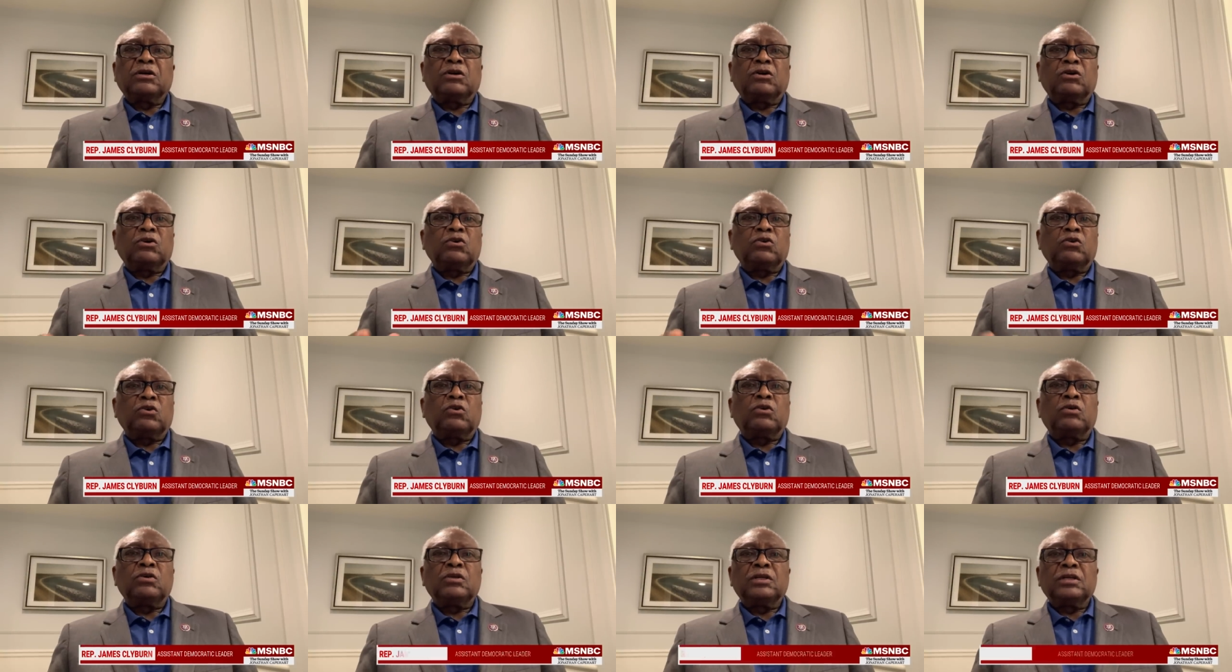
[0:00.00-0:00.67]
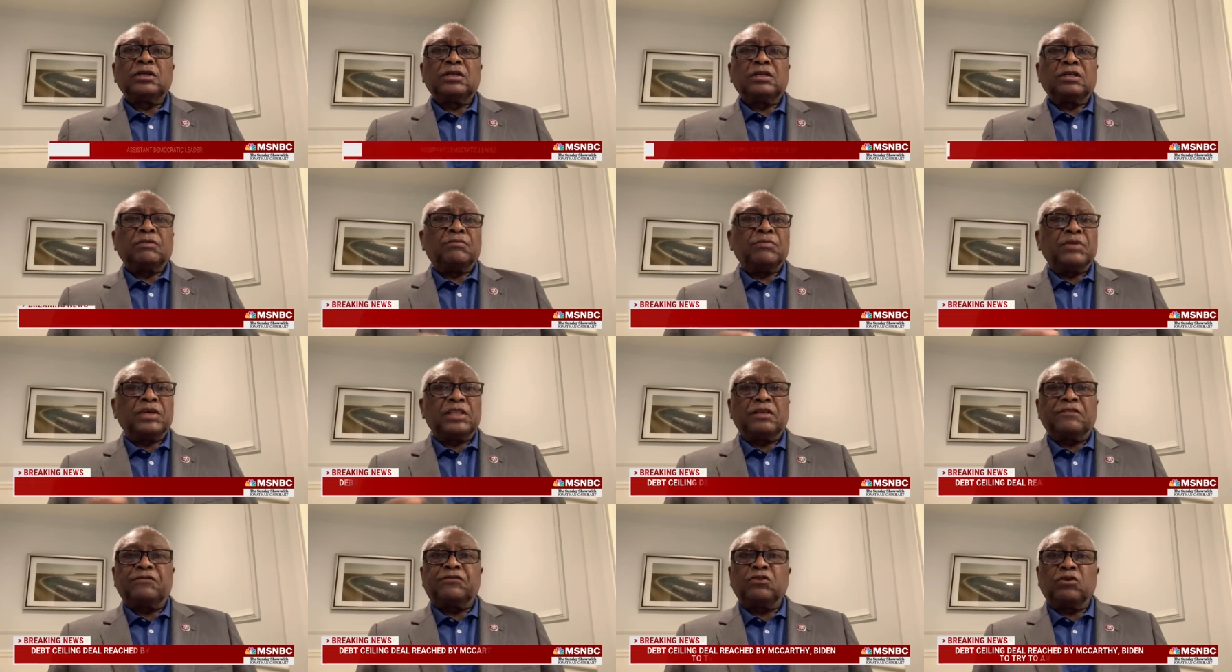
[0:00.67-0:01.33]
uh, who
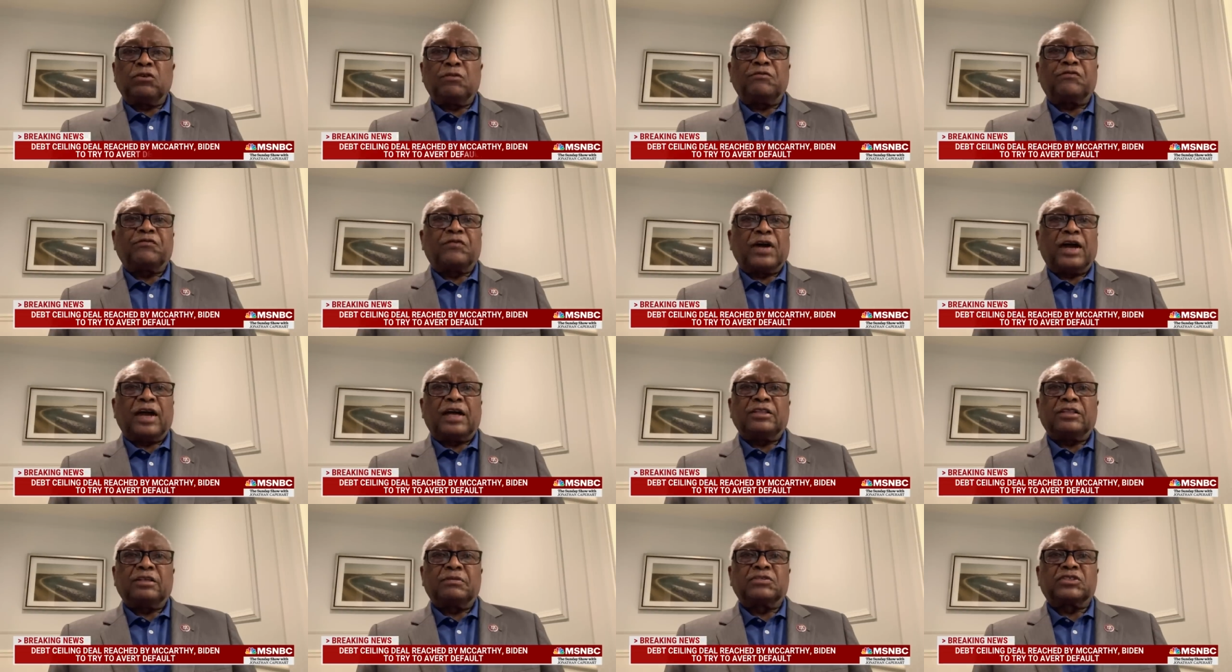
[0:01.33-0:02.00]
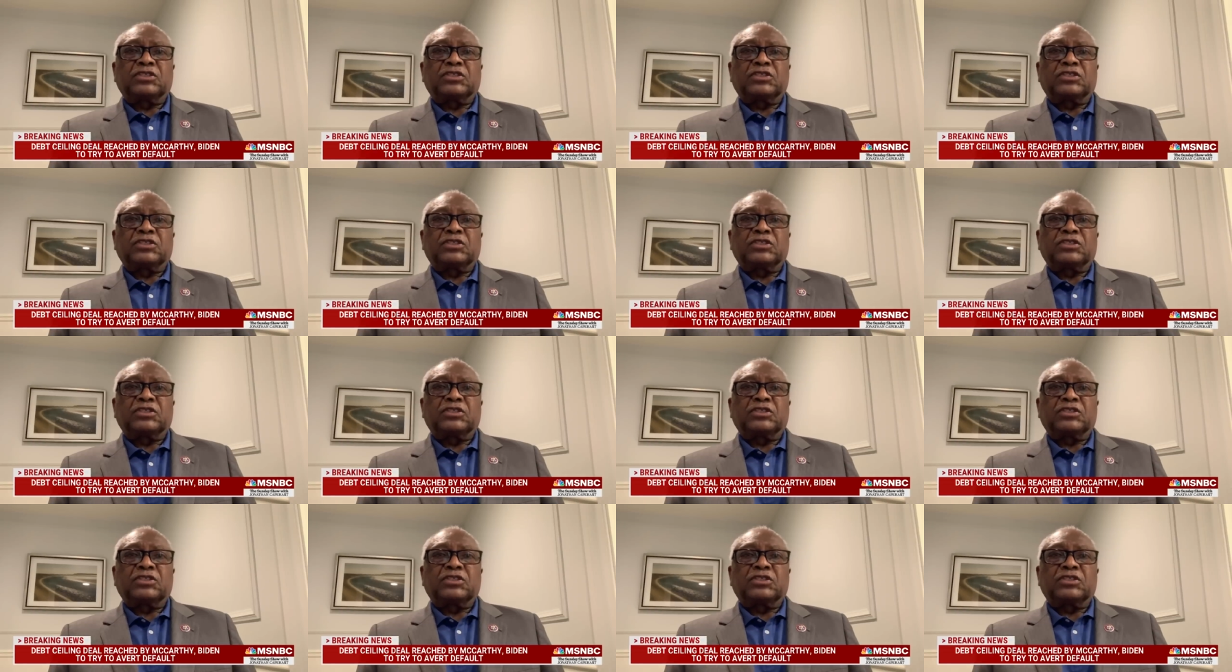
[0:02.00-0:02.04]
many of whom find